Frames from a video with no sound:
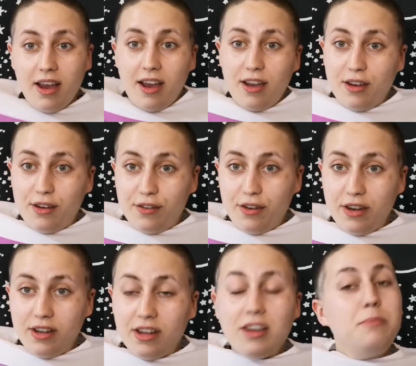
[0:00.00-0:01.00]
I have
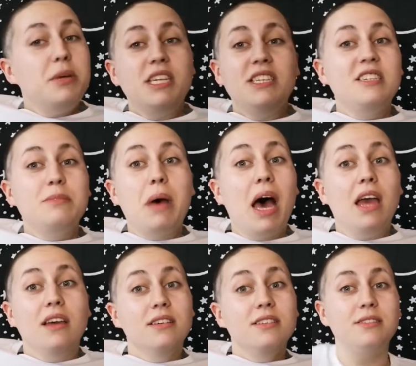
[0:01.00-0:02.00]
been
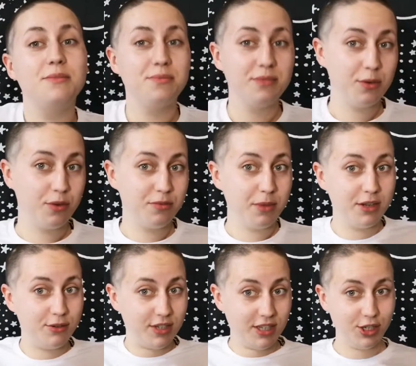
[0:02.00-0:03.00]
inspired with my
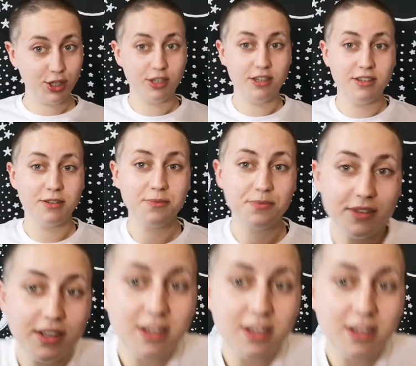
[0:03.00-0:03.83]
new t-shirt.